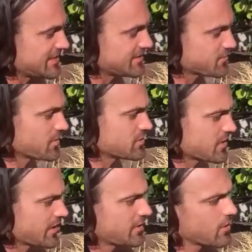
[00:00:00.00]
in so once you
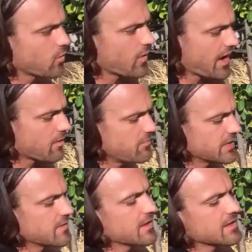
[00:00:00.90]
kind of know how
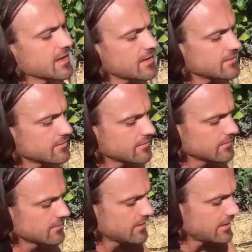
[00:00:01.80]
big they get
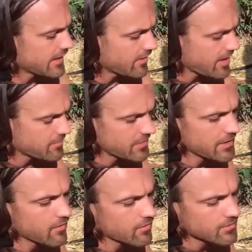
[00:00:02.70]
and how happy
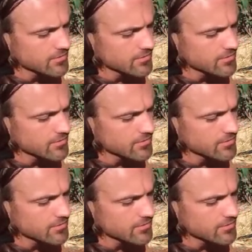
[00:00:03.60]
they are.